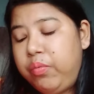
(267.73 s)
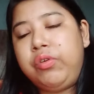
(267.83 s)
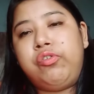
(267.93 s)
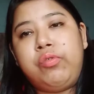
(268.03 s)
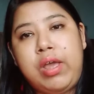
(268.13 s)

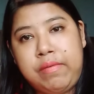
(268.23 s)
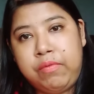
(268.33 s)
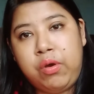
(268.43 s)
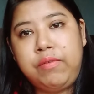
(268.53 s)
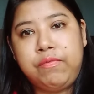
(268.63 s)
We should
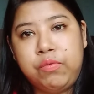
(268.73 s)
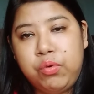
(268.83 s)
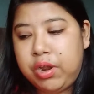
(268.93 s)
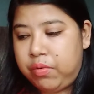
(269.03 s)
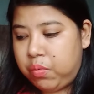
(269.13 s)
avoid
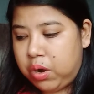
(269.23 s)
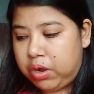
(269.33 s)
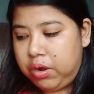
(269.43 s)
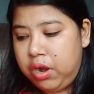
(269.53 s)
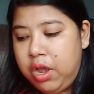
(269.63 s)
food and
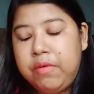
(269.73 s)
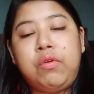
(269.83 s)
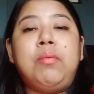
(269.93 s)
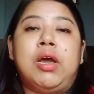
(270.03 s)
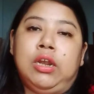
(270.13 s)
water
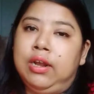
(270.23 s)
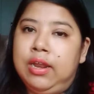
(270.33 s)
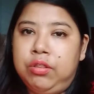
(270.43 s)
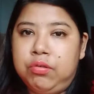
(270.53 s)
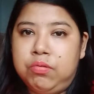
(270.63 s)
from
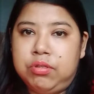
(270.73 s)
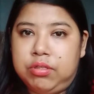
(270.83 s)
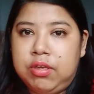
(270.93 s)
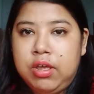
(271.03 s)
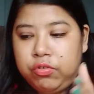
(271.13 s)
unclean
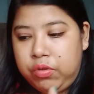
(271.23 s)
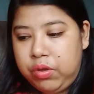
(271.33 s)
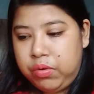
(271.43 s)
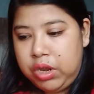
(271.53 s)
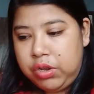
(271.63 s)
sources. So
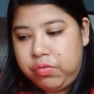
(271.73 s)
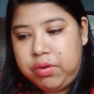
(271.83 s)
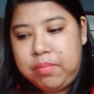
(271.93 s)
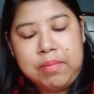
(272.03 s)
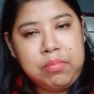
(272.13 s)
you need to
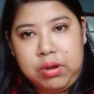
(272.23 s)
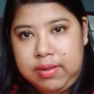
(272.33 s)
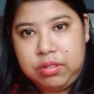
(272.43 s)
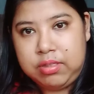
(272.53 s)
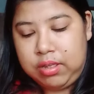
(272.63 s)
remember
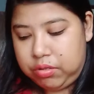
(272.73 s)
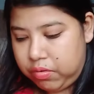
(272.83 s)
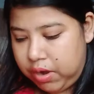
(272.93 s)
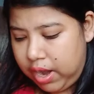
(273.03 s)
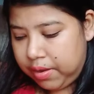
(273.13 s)
these things.
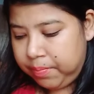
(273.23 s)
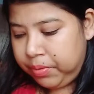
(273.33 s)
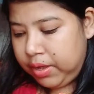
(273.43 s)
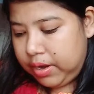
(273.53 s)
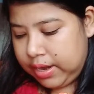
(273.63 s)
All right,
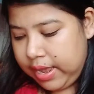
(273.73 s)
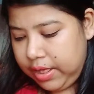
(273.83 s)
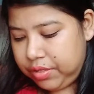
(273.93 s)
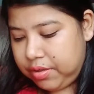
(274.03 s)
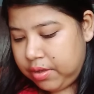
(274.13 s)

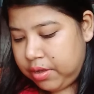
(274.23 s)
next